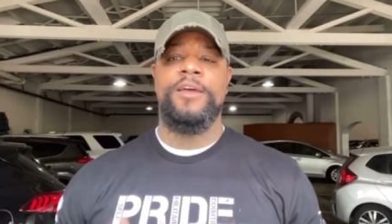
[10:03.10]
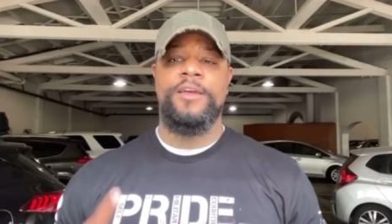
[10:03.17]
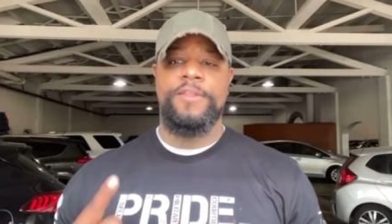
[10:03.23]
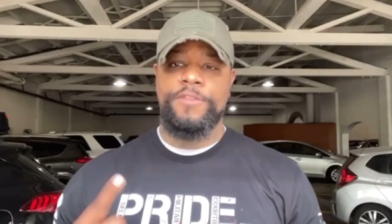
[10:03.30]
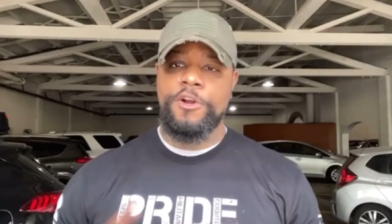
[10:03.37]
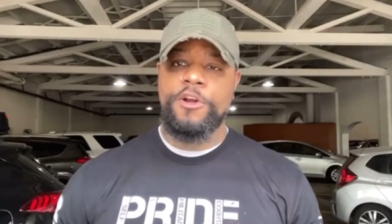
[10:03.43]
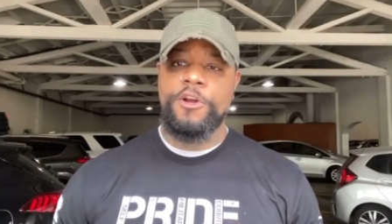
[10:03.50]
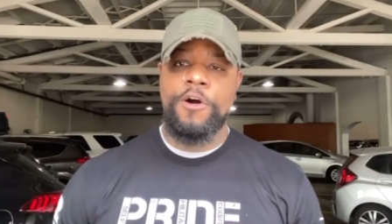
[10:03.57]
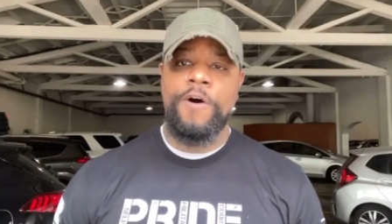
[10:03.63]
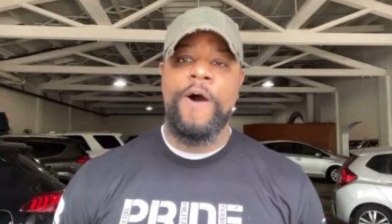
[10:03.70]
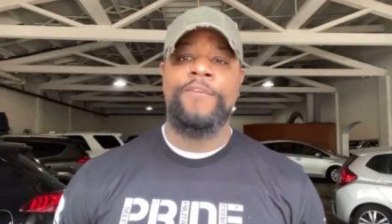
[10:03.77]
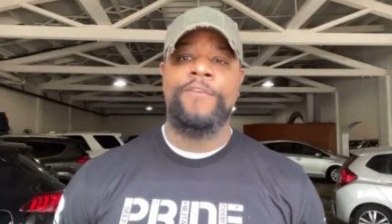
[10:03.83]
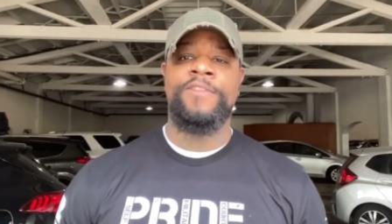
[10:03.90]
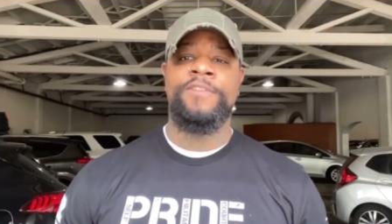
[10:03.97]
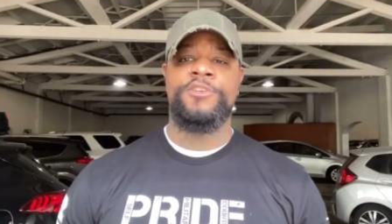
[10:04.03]
they're
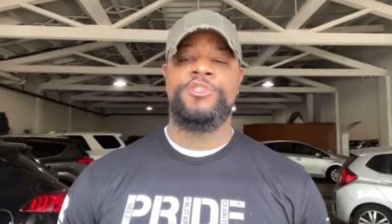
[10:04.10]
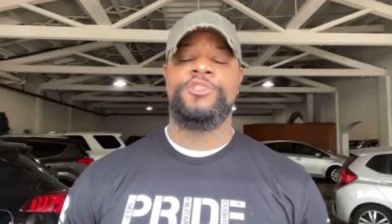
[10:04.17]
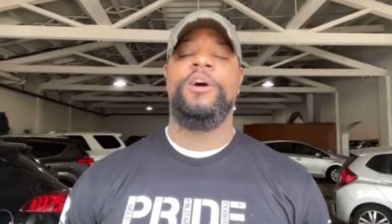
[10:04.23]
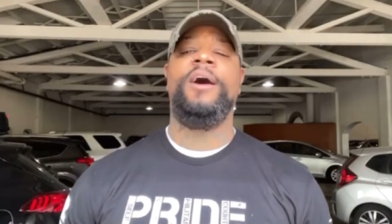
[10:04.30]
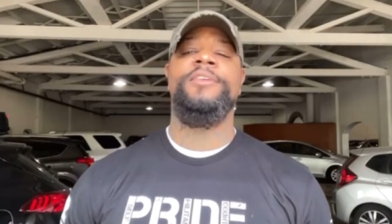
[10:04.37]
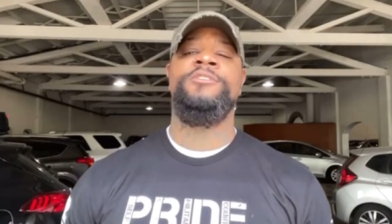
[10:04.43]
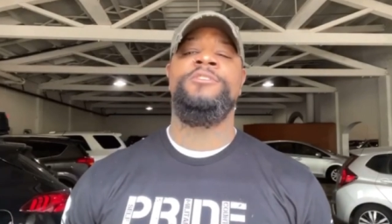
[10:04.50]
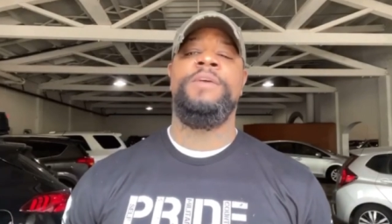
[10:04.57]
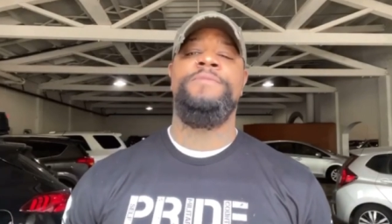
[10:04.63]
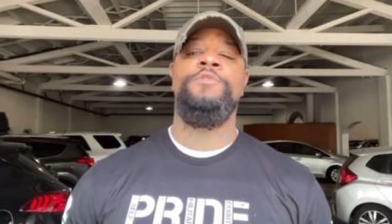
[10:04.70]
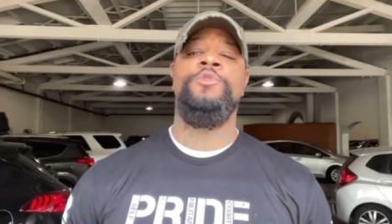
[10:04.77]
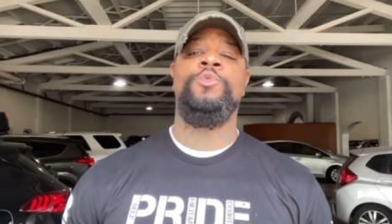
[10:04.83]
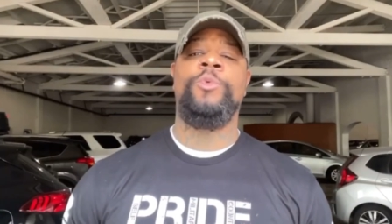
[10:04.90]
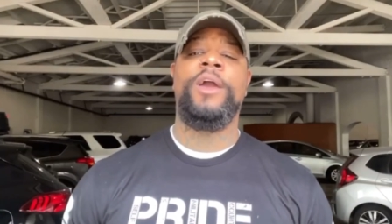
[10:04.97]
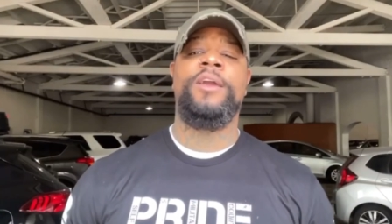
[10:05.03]
calling the shots. And if
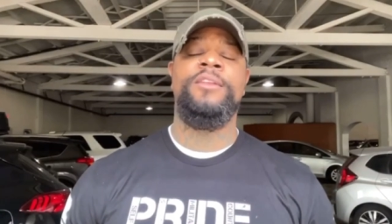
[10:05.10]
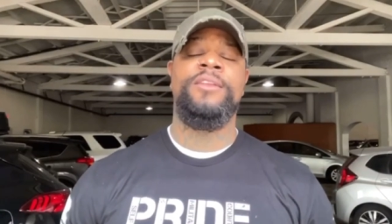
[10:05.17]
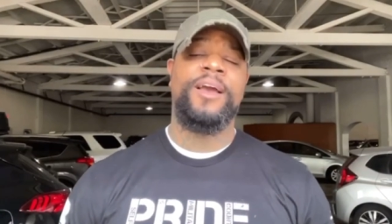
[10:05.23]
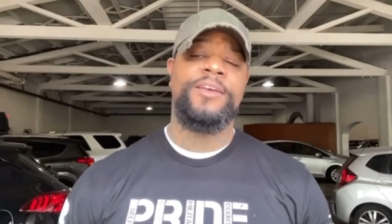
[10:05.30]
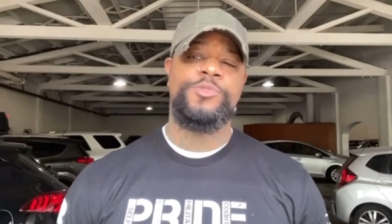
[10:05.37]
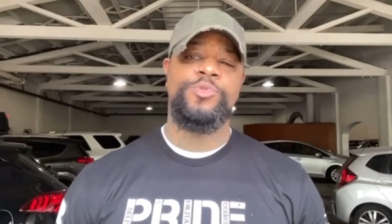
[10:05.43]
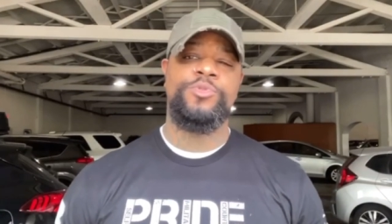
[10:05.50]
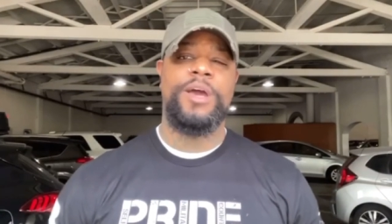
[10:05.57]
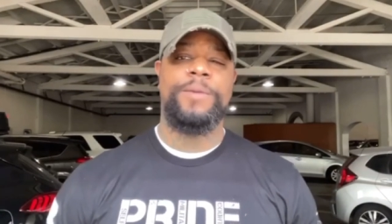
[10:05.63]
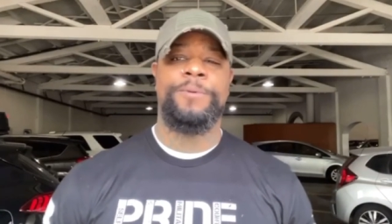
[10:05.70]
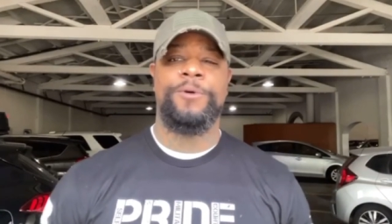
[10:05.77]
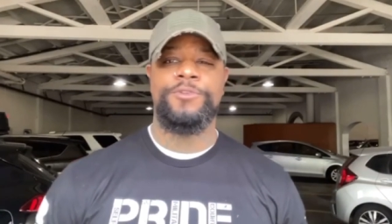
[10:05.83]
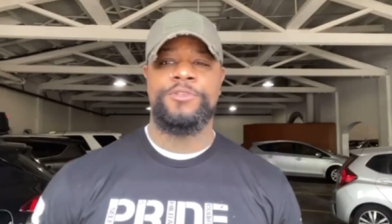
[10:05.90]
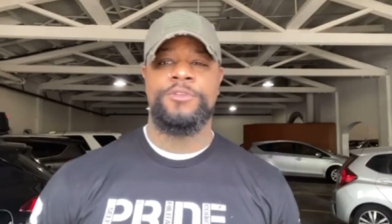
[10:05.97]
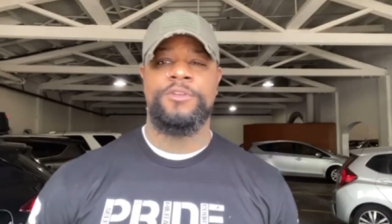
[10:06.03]
you recognize who that
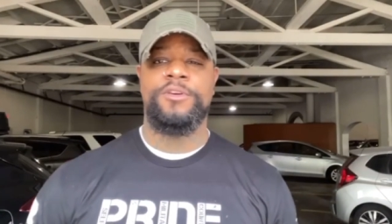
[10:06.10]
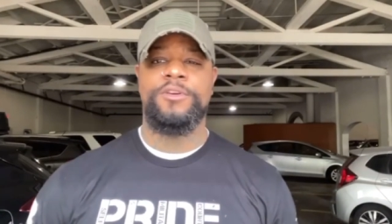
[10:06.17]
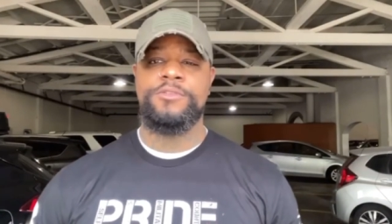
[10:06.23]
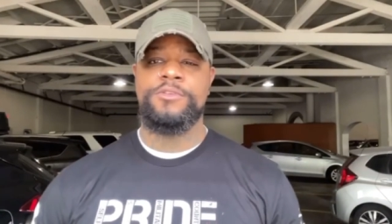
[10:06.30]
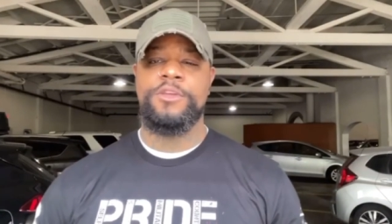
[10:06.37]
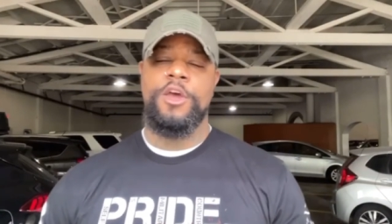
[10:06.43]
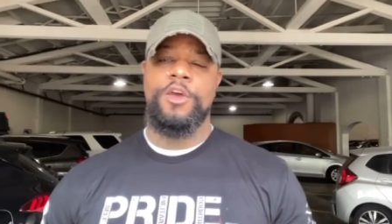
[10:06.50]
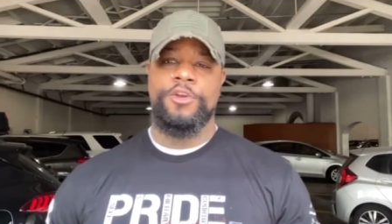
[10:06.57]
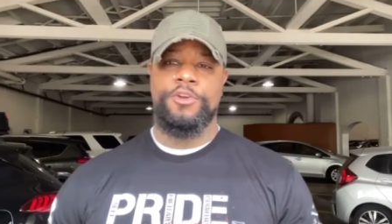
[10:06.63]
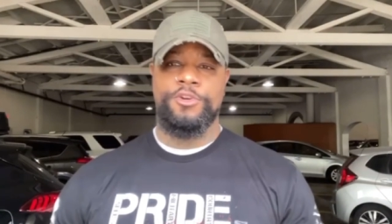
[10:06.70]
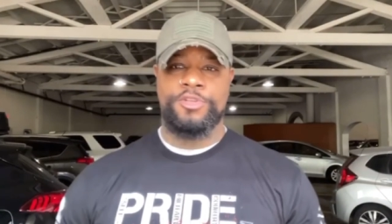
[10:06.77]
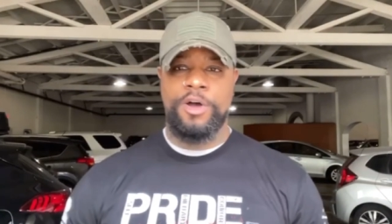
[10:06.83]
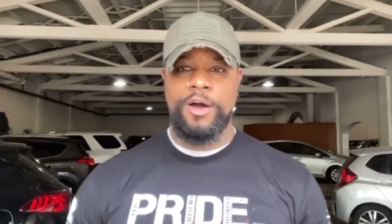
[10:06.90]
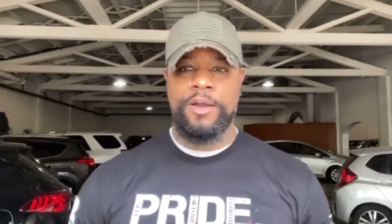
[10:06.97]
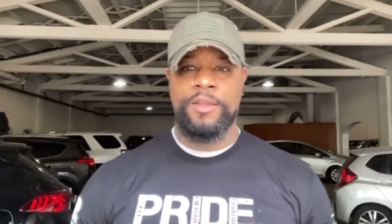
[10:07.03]
person is, you're
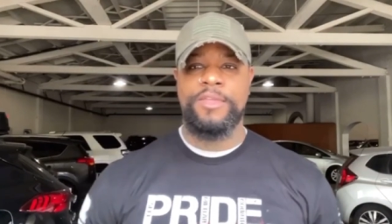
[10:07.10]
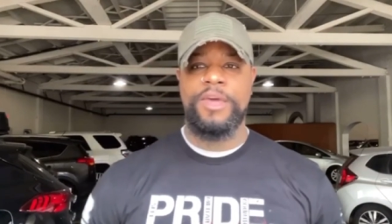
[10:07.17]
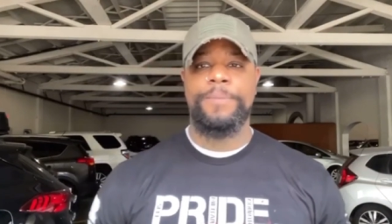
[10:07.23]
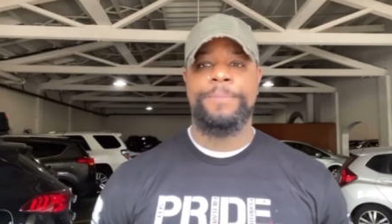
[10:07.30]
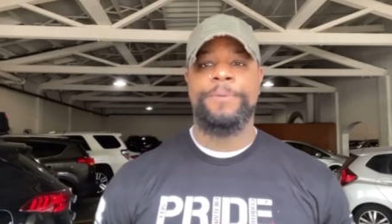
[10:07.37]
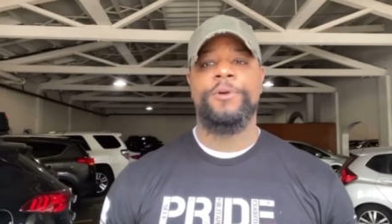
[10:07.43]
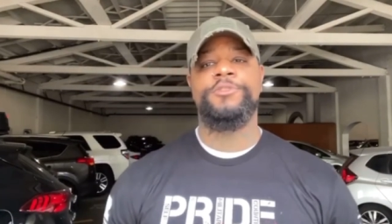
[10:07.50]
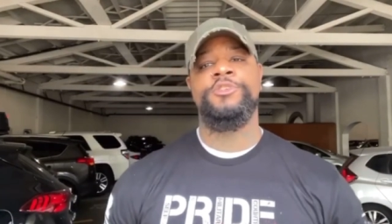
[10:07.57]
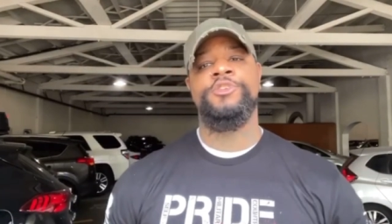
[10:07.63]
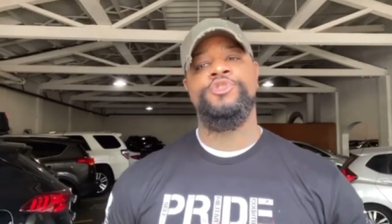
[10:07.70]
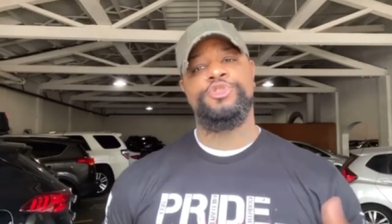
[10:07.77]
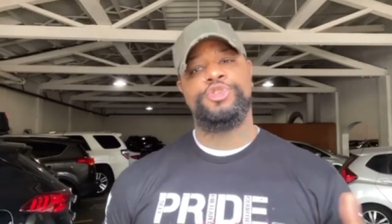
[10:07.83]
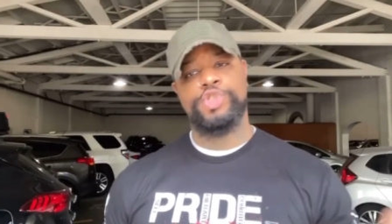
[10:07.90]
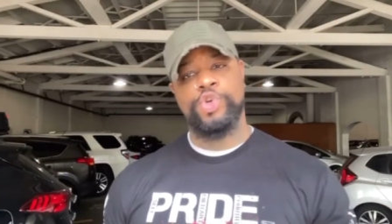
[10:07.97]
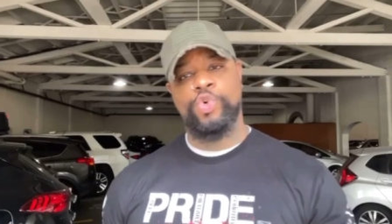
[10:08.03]
talking to that person,
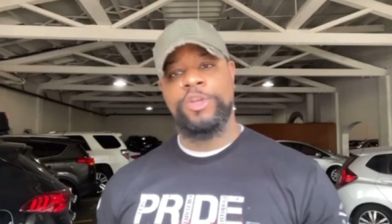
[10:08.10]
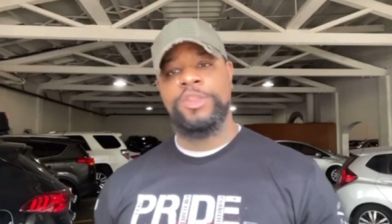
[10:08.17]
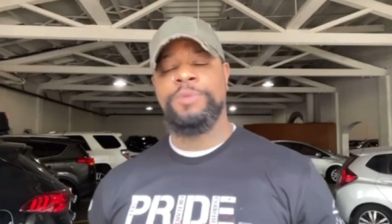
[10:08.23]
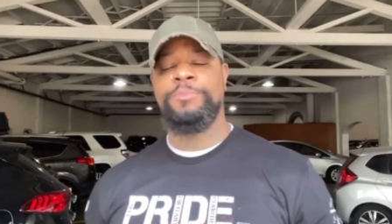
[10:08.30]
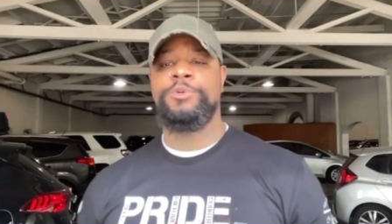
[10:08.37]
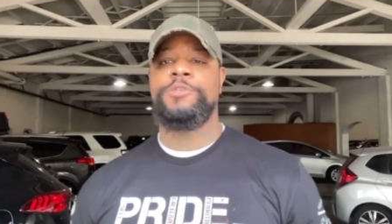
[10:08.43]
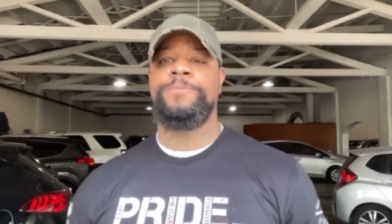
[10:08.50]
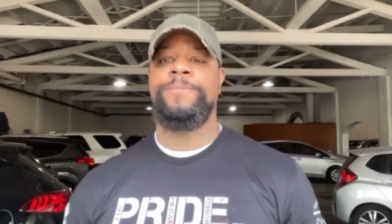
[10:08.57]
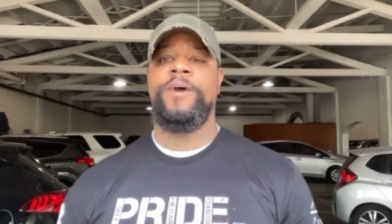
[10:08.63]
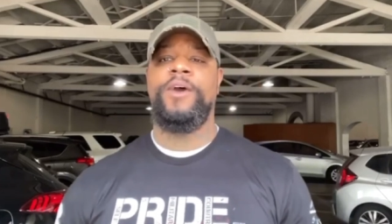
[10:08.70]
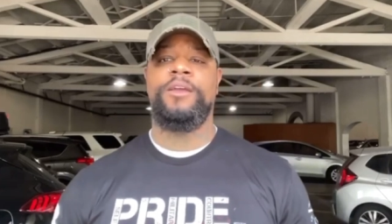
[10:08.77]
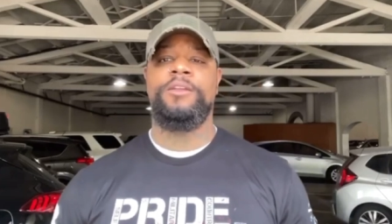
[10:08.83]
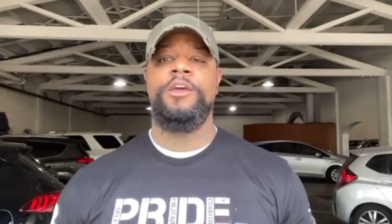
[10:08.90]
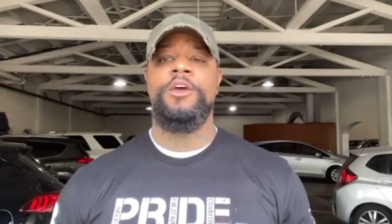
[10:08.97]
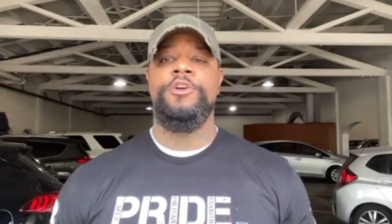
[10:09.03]
you're showing them
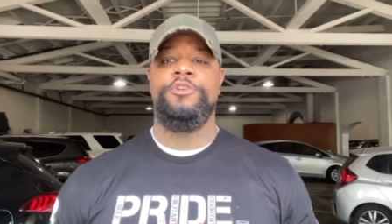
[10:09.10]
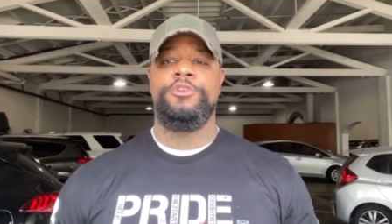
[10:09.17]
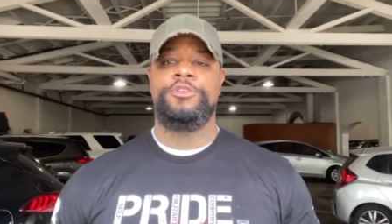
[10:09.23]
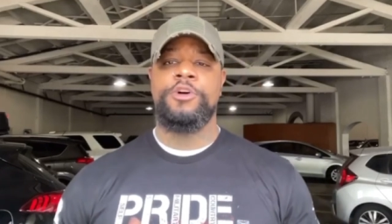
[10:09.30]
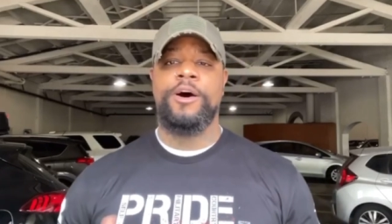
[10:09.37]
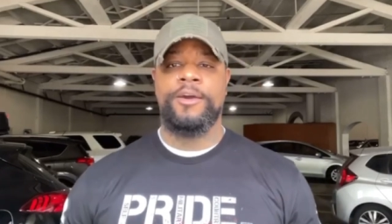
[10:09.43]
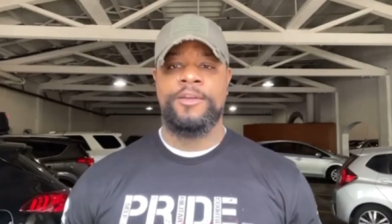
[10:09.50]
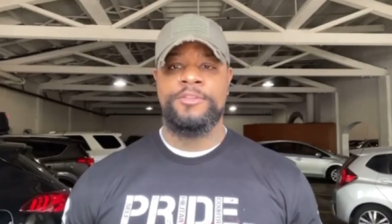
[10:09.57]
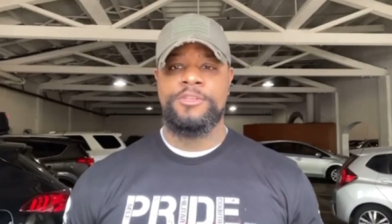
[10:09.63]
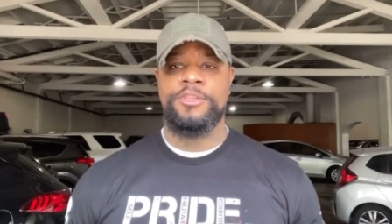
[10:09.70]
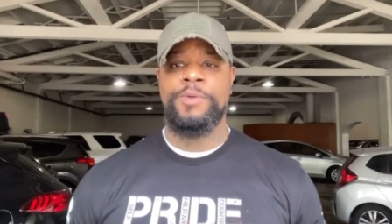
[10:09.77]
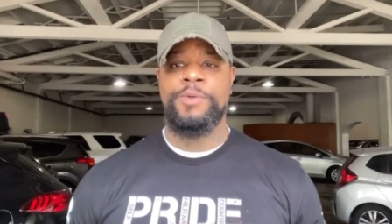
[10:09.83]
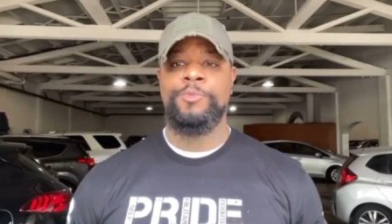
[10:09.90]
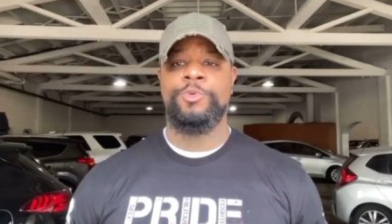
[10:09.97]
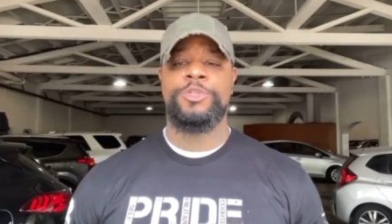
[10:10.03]
respect, you're talking to
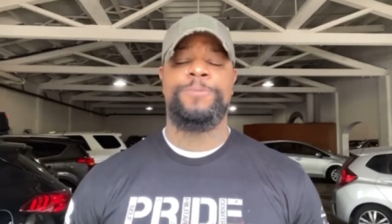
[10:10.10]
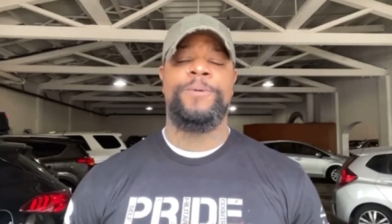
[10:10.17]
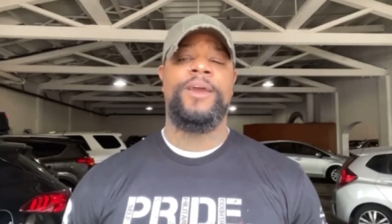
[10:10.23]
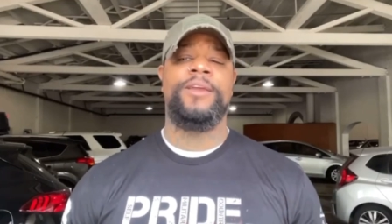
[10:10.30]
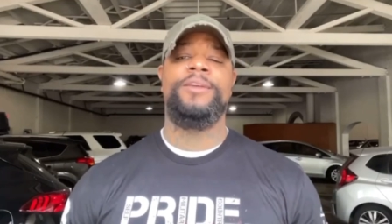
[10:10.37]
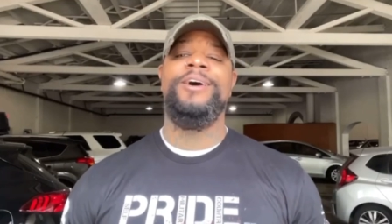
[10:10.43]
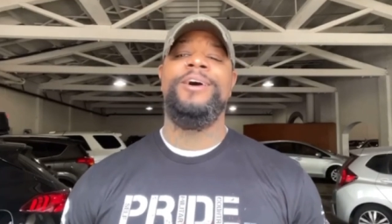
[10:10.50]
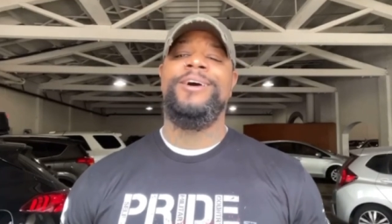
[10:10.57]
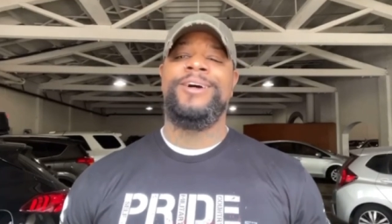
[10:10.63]
them with respect.